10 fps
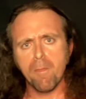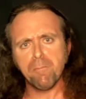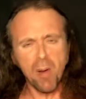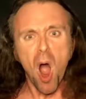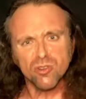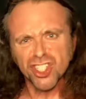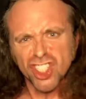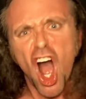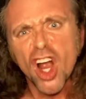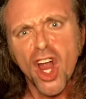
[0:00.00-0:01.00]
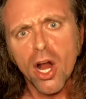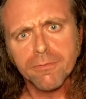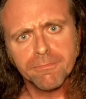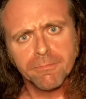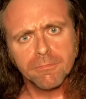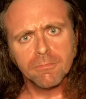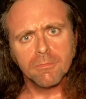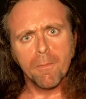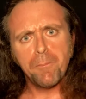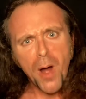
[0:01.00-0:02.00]
Bo Sawyer.
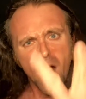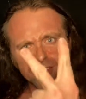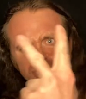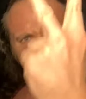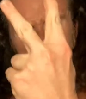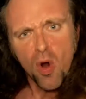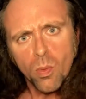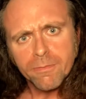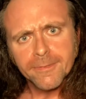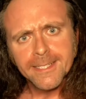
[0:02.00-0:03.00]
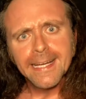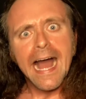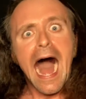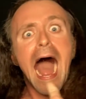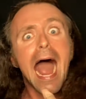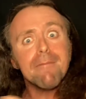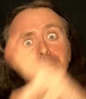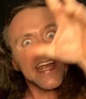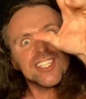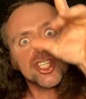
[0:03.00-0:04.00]
Part two, I
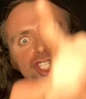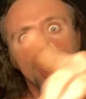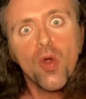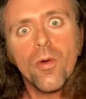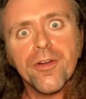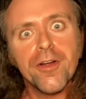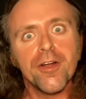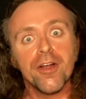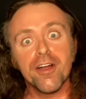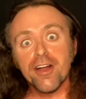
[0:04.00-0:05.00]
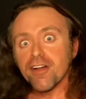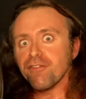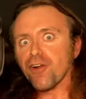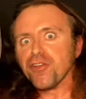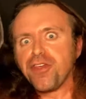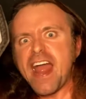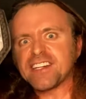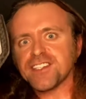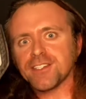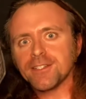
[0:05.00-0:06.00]
beat you for
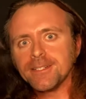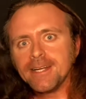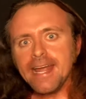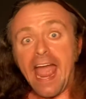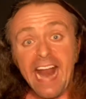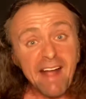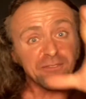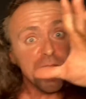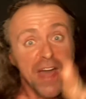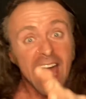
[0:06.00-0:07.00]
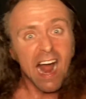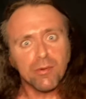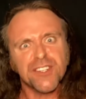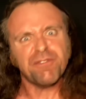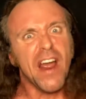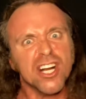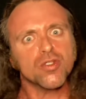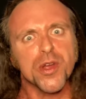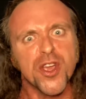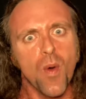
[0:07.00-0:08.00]
this. And after that, I was finished
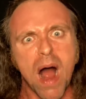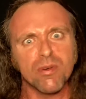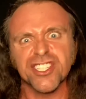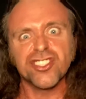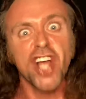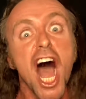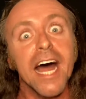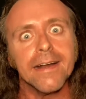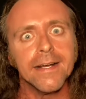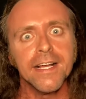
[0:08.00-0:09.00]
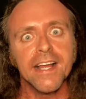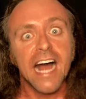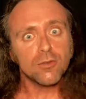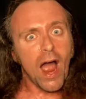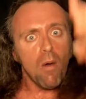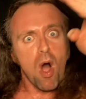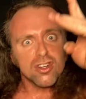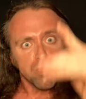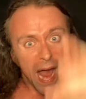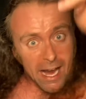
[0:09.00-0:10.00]
with you. I was done. That's why I
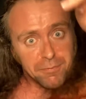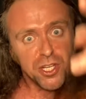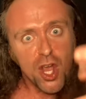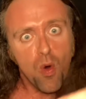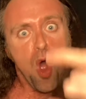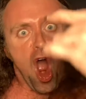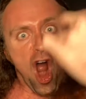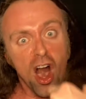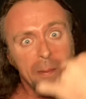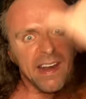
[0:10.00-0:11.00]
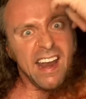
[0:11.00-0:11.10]
walked right up to you, urban